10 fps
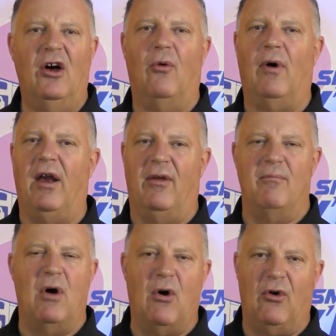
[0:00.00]
One of the
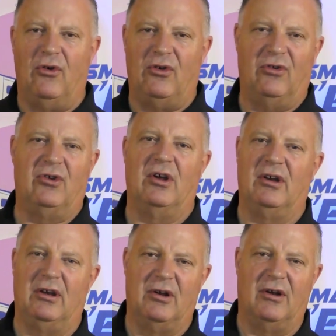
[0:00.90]
motors could
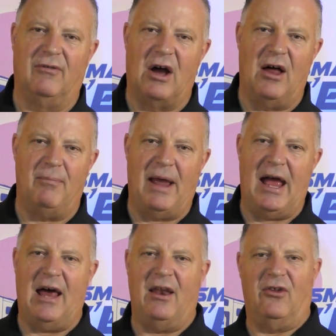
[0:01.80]
have gone
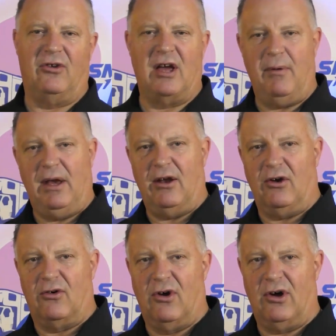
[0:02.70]
bad and it's coming in
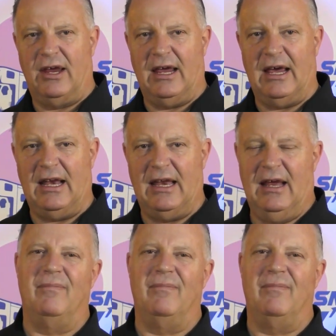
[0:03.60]
crooked.